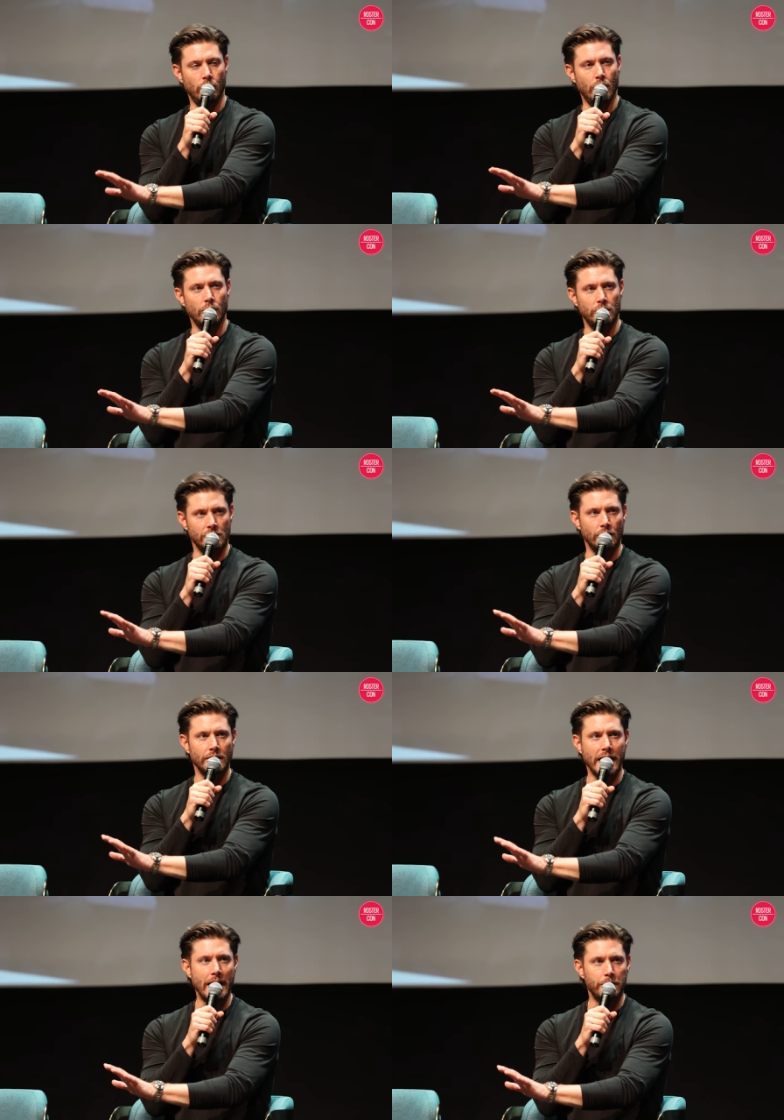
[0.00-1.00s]
what was
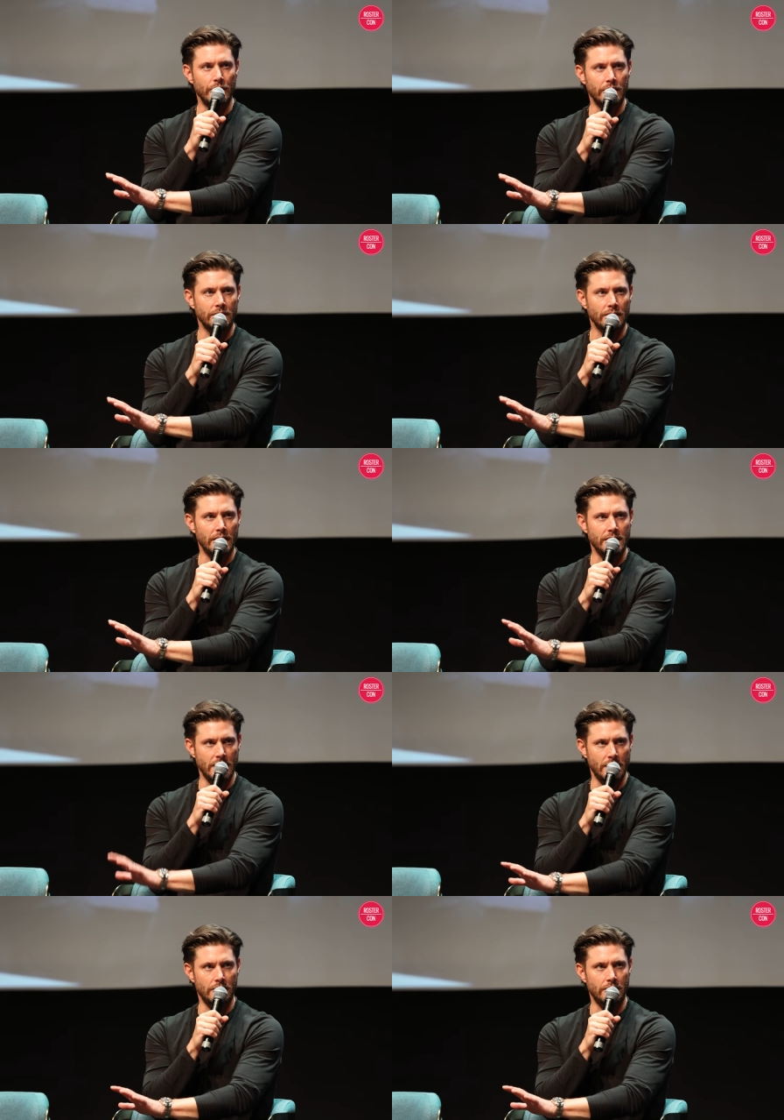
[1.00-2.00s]
going to happen at the
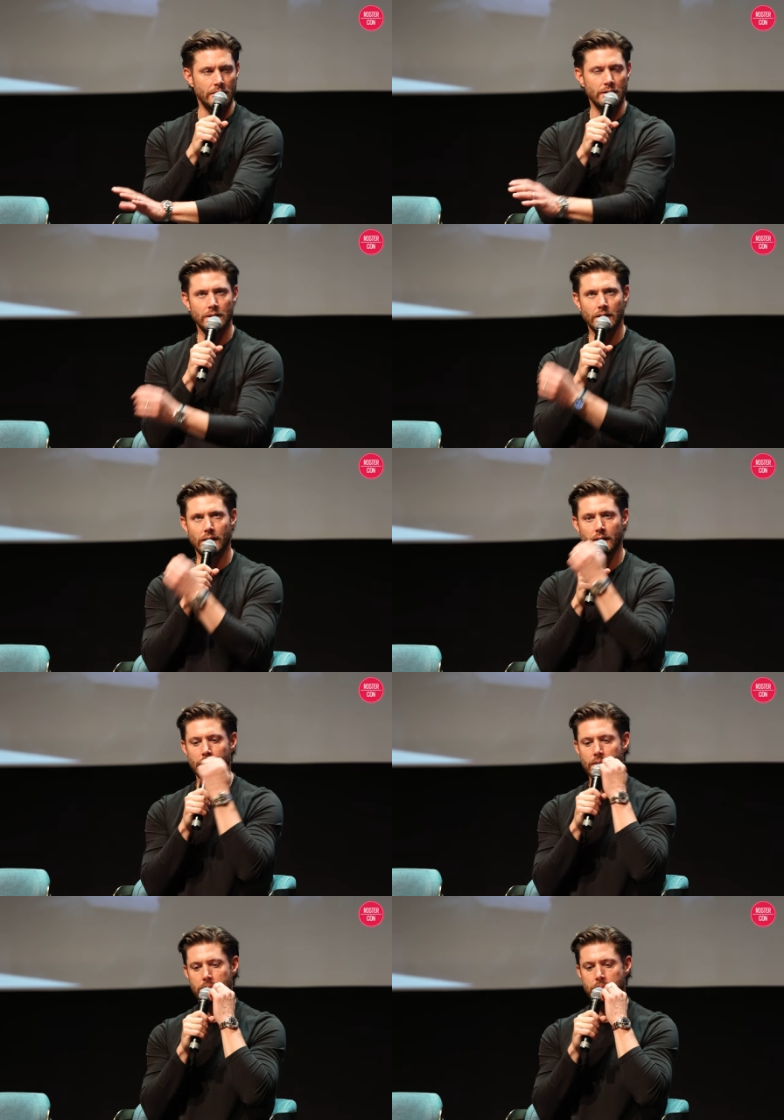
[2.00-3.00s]
end,
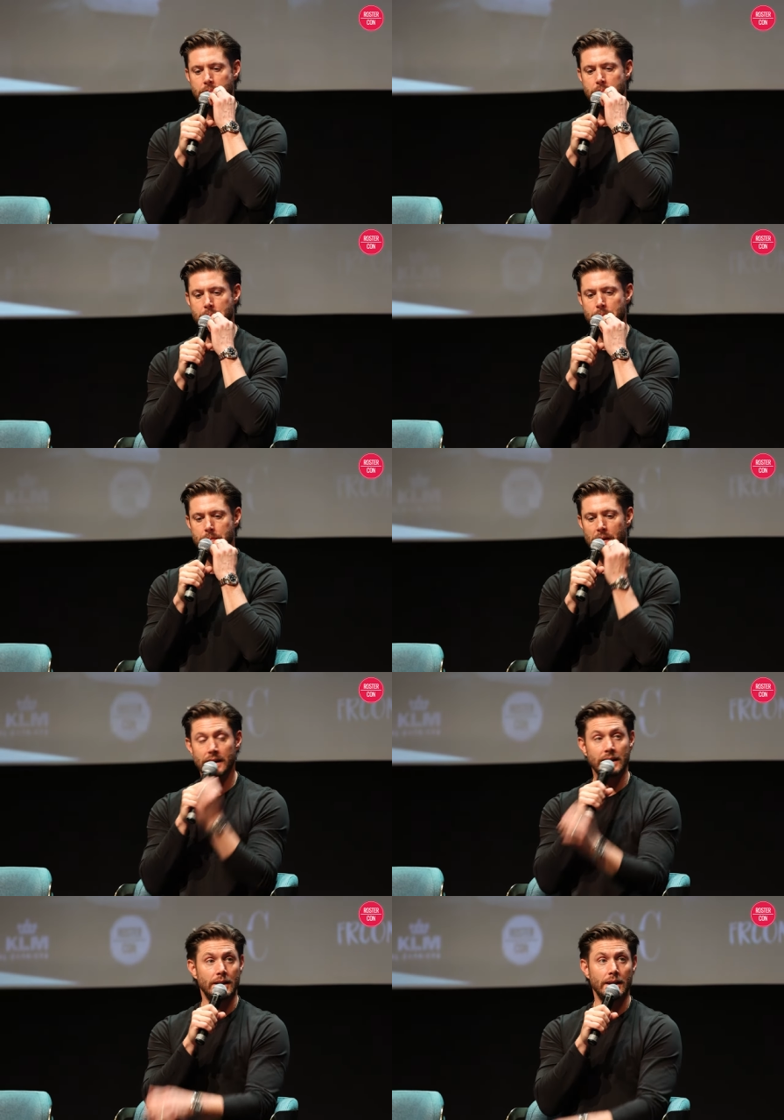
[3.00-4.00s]
um,
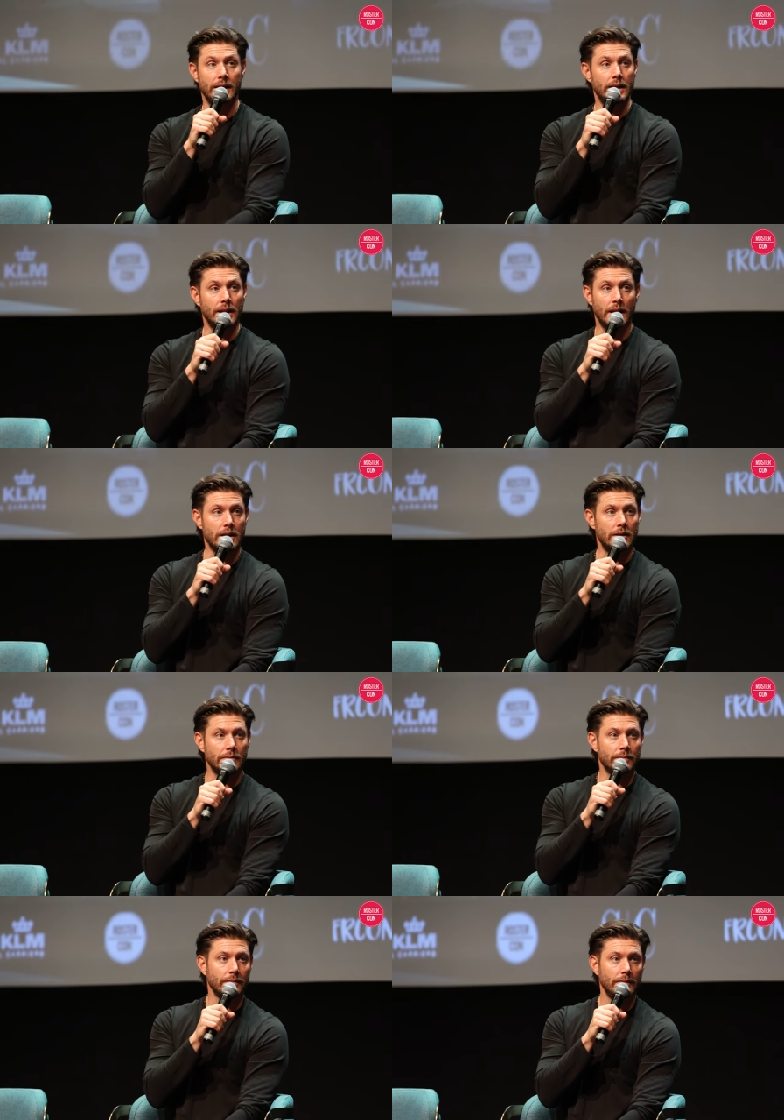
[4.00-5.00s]
I didn't I didn't like it,
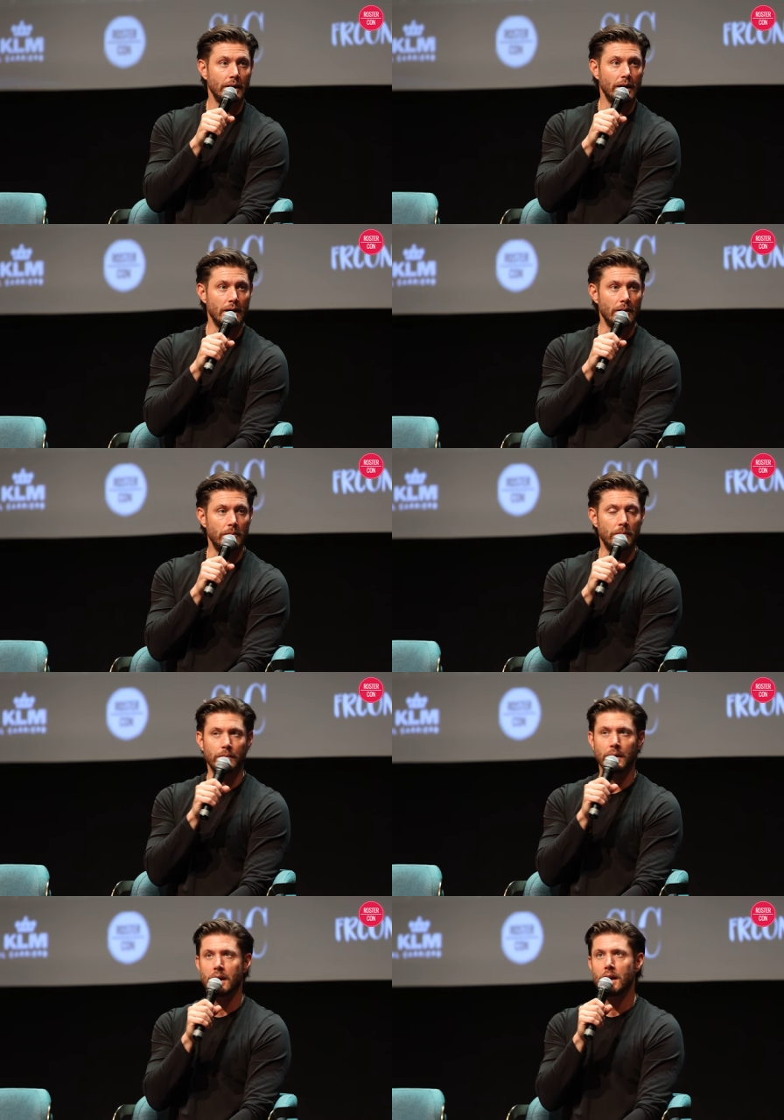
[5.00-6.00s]

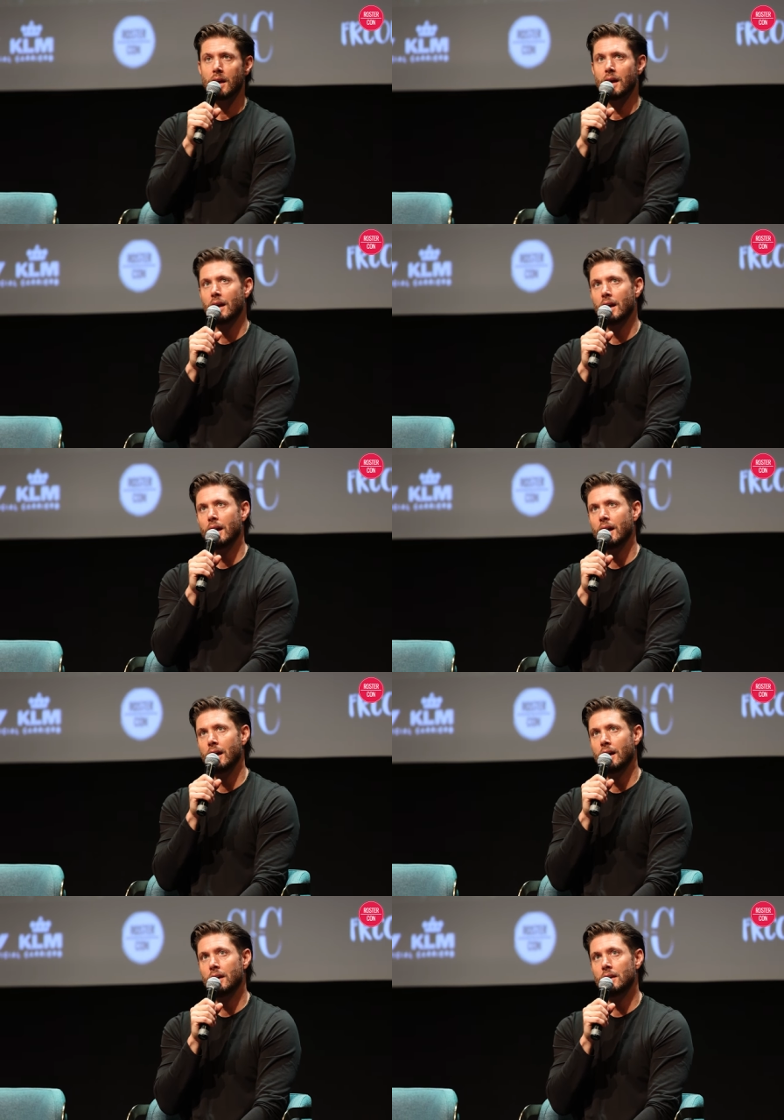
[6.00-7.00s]
um,
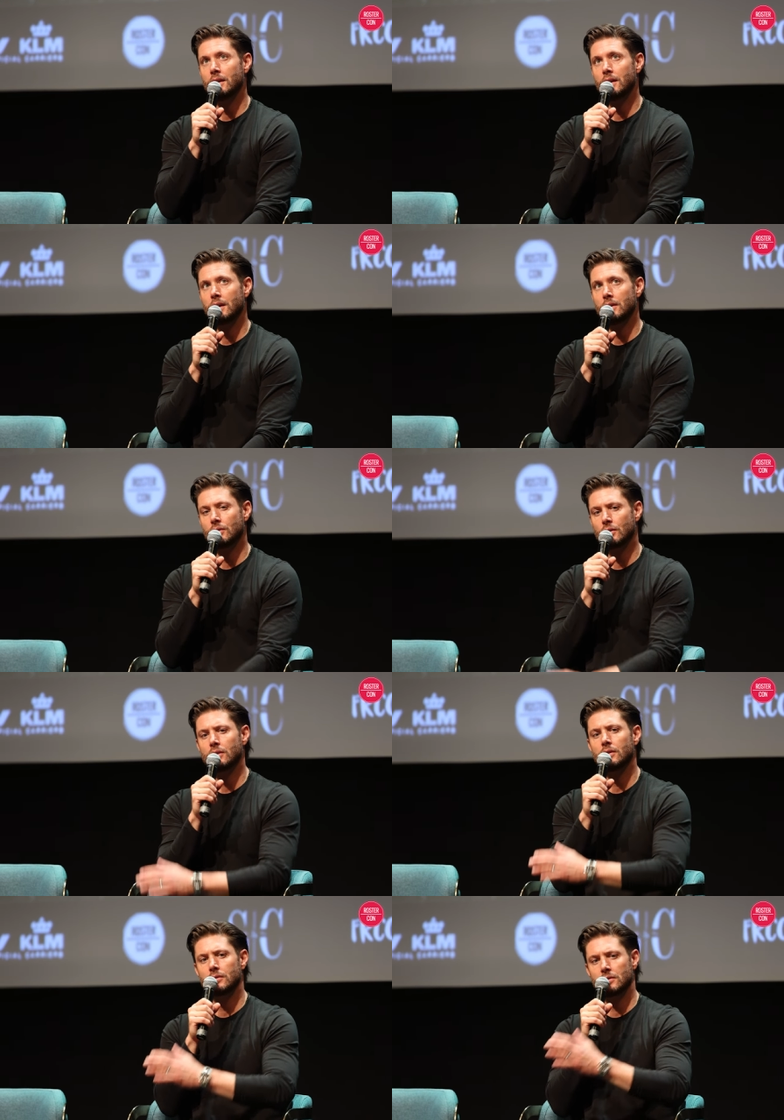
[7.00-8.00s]
and it
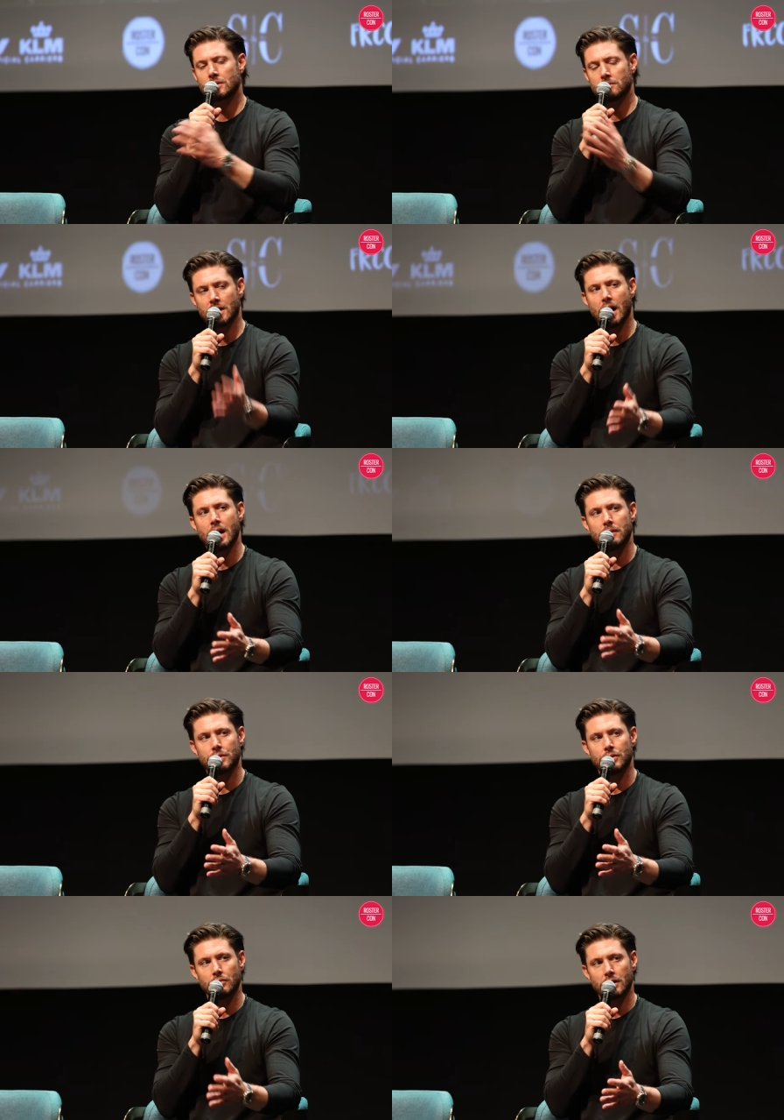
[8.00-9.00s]
took some
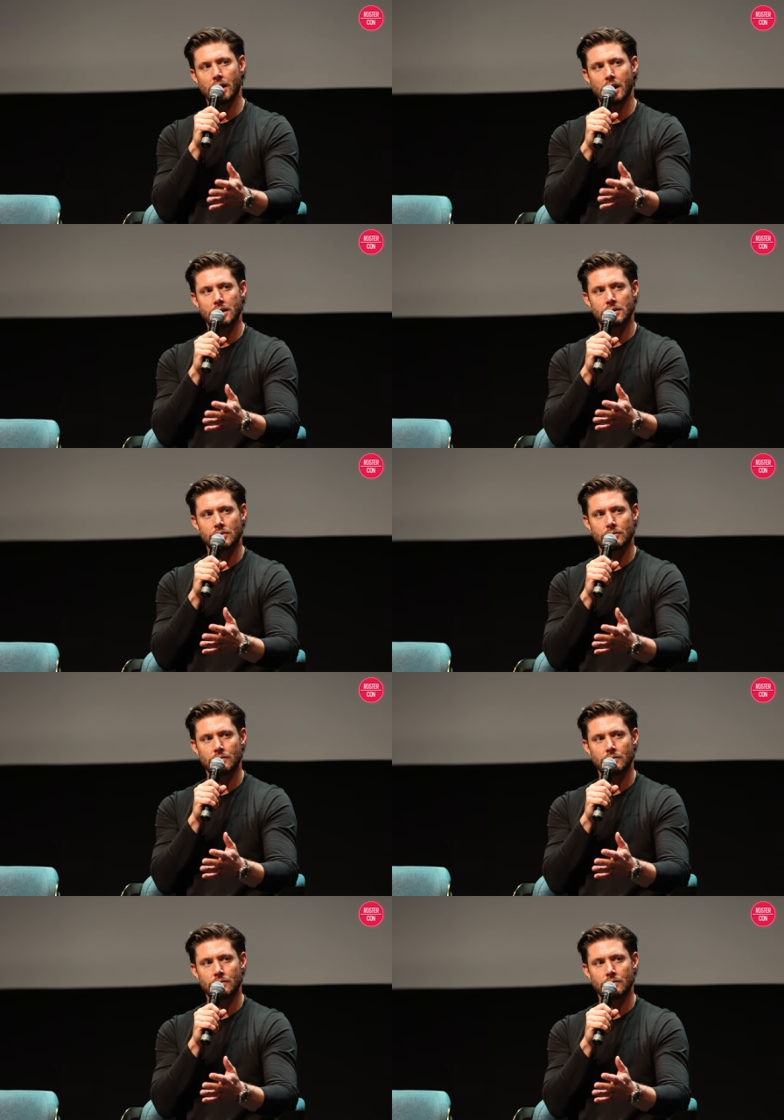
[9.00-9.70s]
time to realize